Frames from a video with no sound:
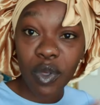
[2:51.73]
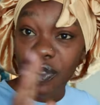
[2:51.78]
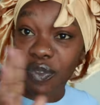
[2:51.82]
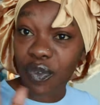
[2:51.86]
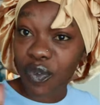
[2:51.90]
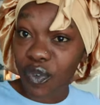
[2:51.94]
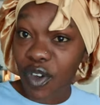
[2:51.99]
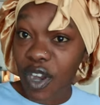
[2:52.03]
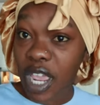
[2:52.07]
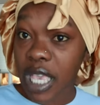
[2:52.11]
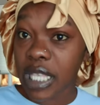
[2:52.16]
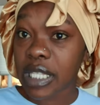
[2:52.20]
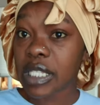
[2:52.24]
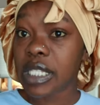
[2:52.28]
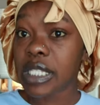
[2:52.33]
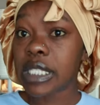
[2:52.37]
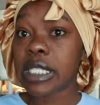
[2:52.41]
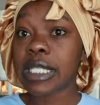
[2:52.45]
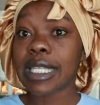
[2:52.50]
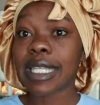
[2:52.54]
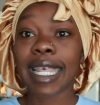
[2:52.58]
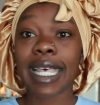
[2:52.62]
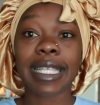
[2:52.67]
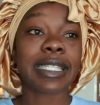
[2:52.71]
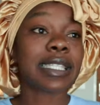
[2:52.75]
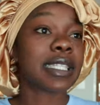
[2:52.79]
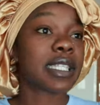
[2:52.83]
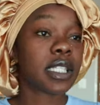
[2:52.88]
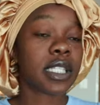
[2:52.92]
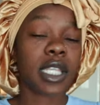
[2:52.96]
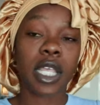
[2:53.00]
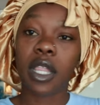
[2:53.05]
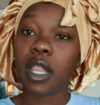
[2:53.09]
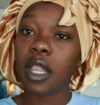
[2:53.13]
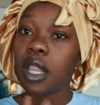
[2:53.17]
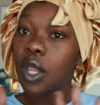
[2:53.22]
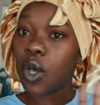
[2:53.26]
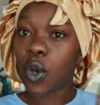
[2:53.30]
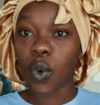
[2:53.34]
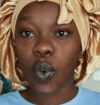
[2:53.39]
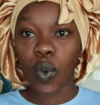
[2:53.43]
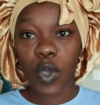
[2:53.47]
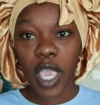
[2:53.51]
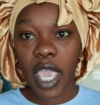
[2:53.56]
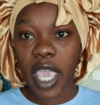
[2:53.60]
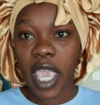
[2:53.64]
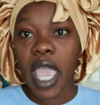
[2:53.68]
with friends, that's still
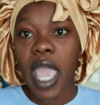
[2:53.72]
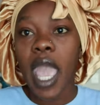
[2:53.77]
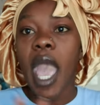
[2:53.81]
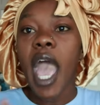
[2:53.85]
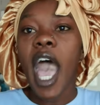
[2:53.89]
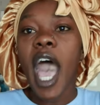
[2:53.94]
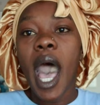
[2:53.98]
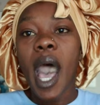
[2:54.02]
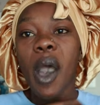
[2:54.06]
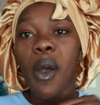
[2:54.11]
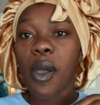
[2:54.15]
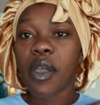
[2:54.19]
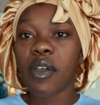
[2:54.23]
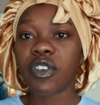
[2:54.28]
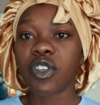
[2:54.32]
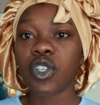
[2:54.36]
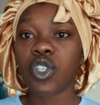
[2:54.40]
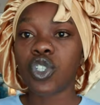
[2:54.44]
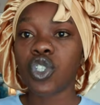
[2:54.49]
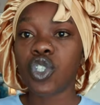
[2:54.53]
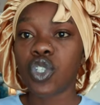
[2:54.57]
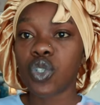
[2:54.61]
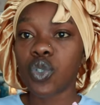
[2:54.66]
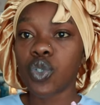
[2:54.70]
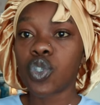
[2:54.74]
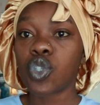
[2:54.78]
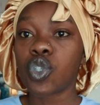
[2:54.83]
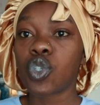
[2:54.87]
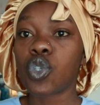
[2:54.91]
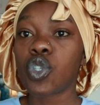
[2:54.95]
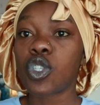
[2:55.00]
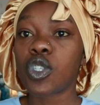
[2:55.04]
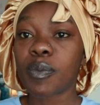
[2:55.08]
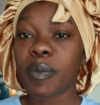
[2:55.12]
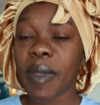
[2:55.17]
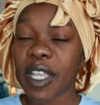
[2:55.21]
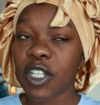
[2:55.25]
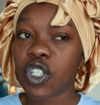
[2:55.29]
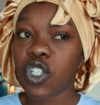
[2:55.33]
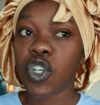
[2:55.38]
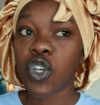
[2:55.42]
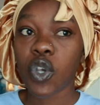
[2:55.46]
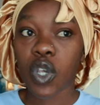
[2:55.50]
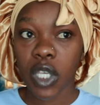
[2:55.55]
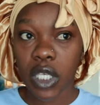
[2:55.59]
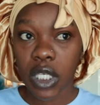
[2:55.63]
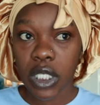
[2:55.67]
okay. However you choose to spend
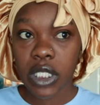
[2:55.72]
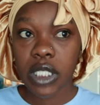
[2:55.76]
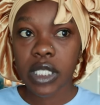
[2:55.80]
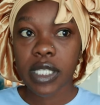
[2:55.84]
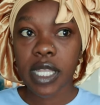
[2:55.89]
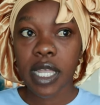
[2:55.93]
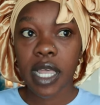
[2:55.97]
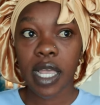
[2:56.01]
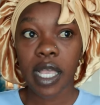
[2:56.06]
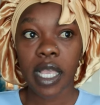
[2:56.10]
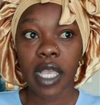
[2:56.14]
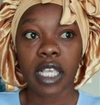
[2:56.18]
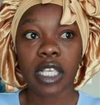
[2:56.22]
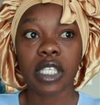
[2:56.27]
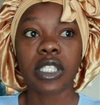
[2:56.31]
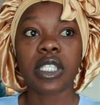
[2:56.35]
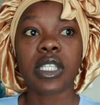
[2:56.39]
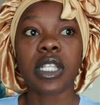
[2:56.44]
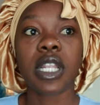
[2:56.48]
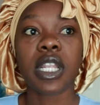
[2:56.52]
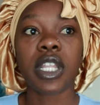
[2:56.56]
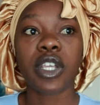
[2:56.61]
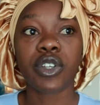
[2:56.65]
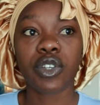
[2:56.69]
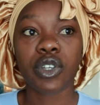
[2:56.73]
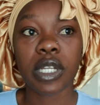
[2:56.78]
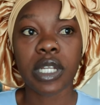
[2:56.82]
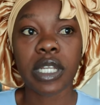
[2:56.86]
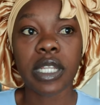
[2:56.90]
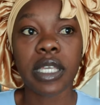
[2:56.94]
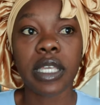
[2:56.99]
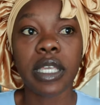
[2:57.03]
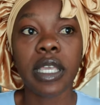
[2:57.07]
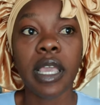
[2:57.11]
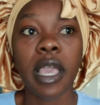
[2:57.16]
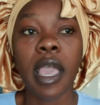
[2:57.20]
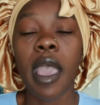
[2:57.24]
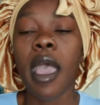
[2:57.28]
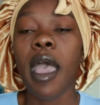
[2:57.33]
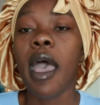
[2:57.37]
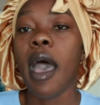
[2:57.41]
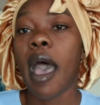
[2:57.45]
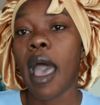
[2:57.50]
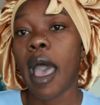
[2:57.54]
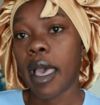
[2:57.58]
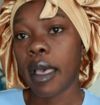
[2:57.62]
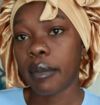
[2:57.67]
your Easter, it's literally
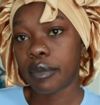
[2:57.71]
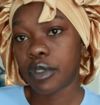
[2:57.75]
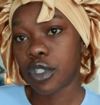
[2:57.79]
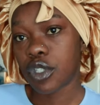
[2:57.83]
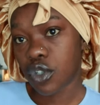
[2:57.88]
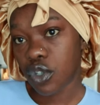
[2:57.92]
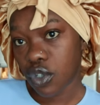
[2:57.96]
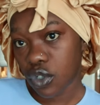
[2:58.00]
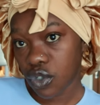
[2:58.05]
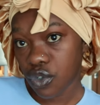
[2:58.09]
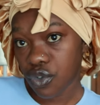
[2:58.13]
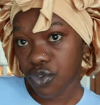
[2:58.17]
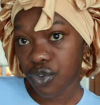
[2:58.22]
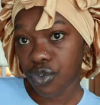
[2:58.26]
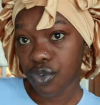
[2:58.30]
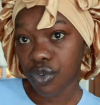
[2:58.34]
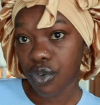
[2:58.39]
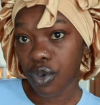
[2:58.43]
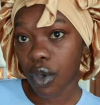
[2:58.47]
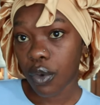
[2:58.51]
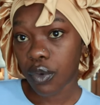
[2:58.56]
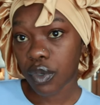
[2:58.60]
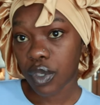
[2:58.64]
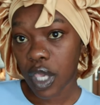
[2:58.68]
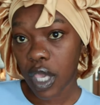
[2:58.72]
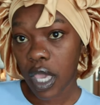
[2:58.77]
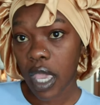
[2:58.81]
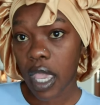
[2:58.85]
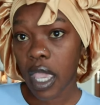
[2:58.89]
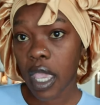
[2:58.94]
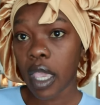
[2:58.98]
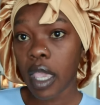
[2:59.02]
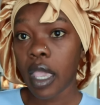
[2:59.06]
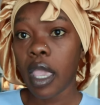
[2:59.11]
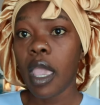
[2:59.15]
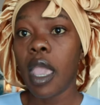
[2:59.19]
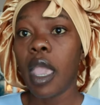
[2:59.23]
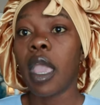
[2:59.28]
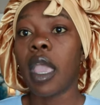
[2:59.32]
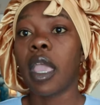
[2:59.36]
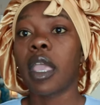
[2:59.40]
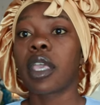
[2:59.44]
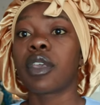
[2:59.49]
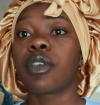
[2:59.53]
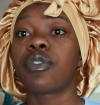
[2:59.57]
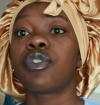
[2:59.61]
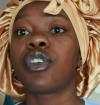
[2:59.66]
up to you, okay?
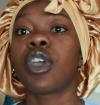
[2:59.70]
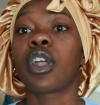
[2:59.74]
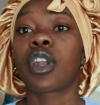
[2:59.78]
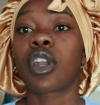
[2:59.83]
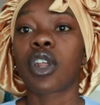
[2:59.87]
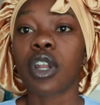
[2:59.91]
If you're